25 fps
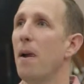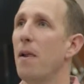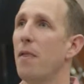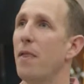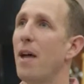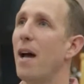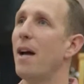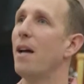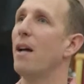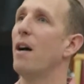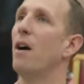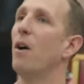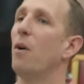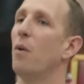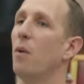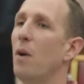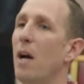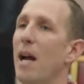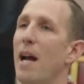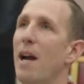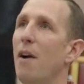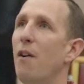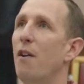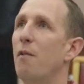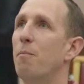that whole
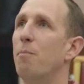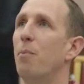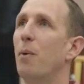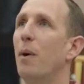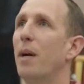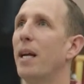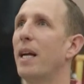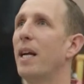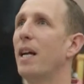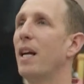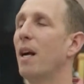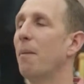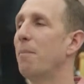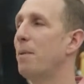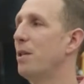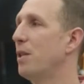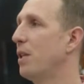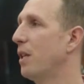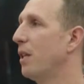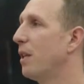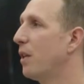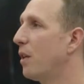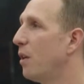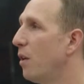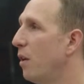area of breaking up is
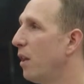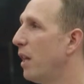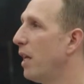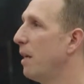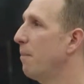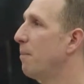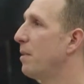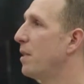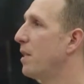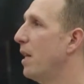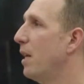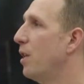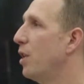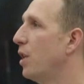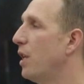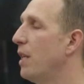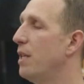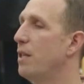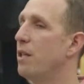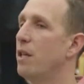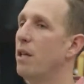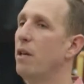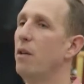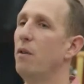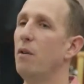a good thing potentially
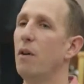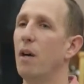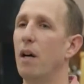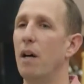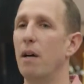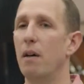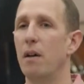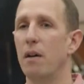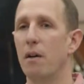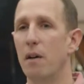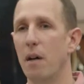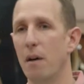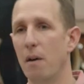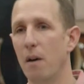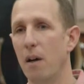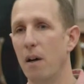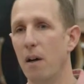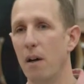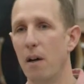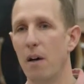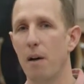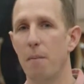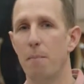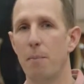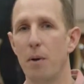to do,
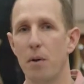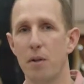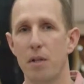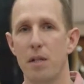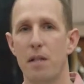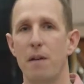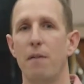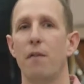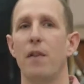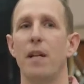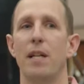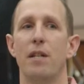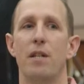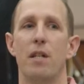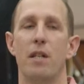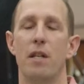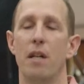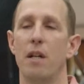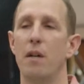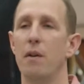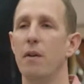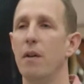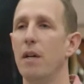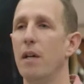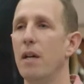a positive thing to
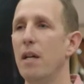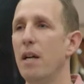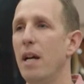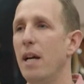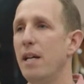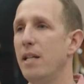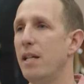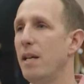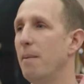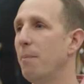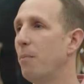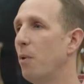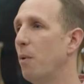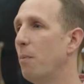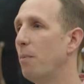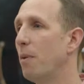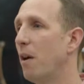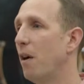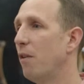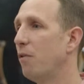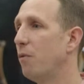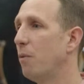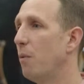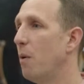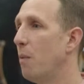do, is an important
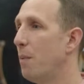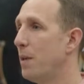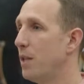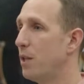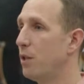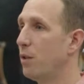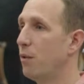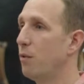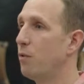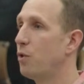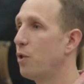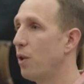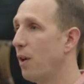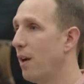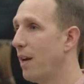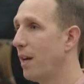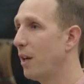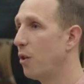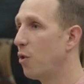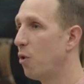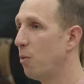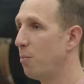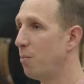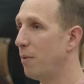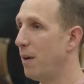part of what we sort of try and
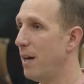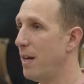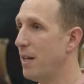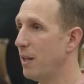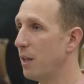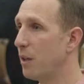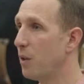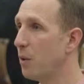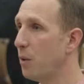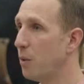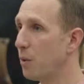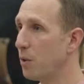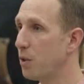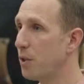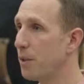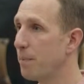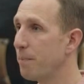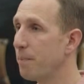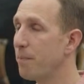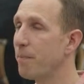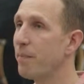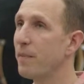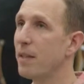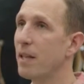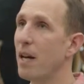incorporate in the course.
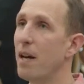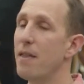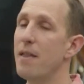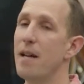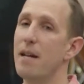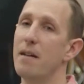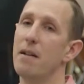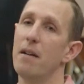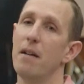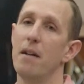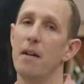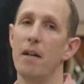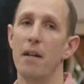And then,